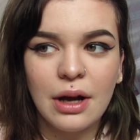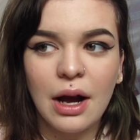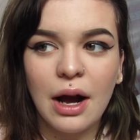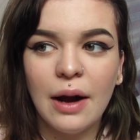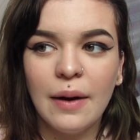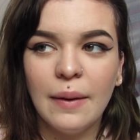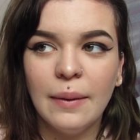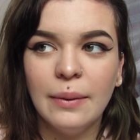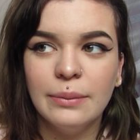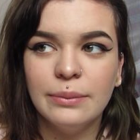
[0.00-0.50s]

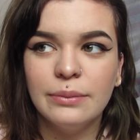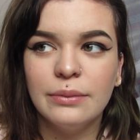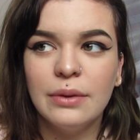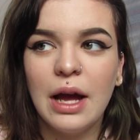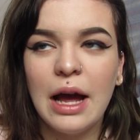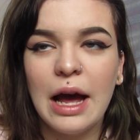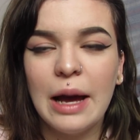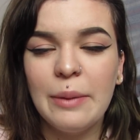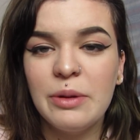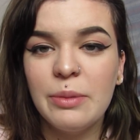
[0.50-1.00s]
Um,
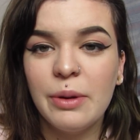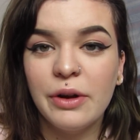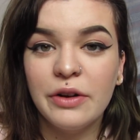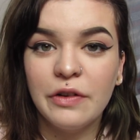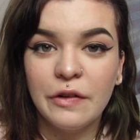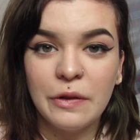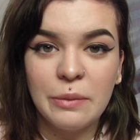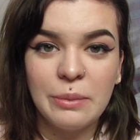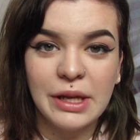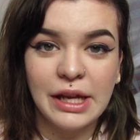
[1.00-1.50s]
happy about it
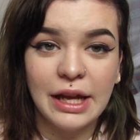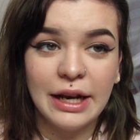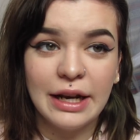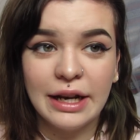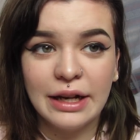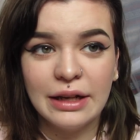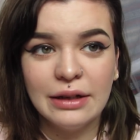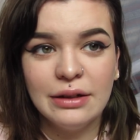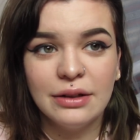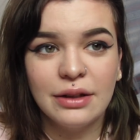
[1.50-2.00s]
from the
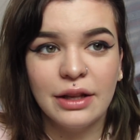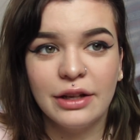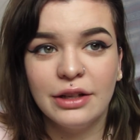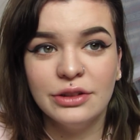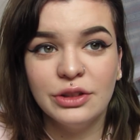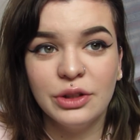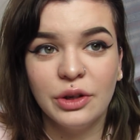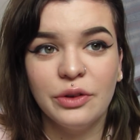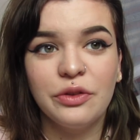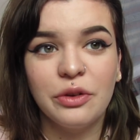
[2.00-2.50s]
beginning, like
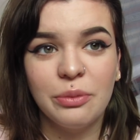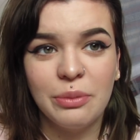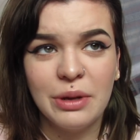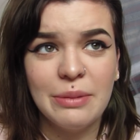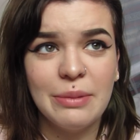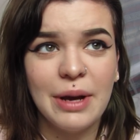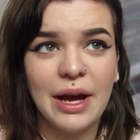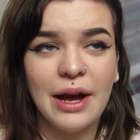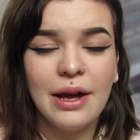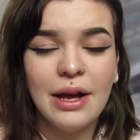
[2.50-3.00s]
concerned for me,
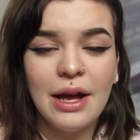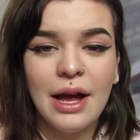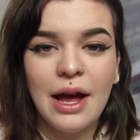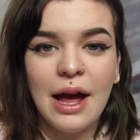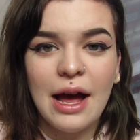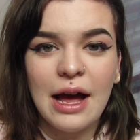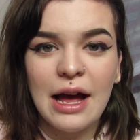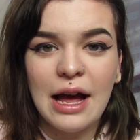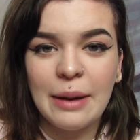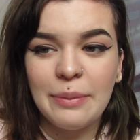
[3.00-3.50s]
but
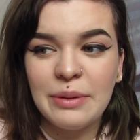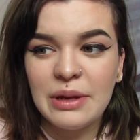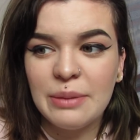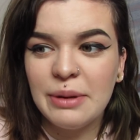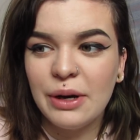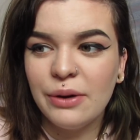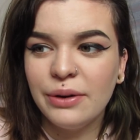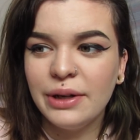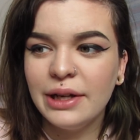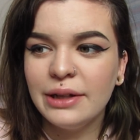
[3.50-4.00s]
happy
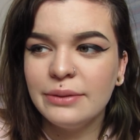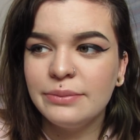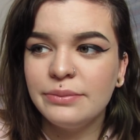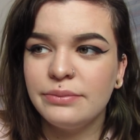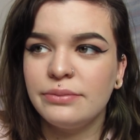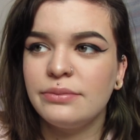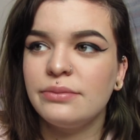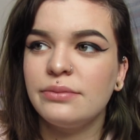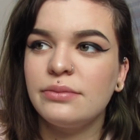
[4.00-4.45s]
about it.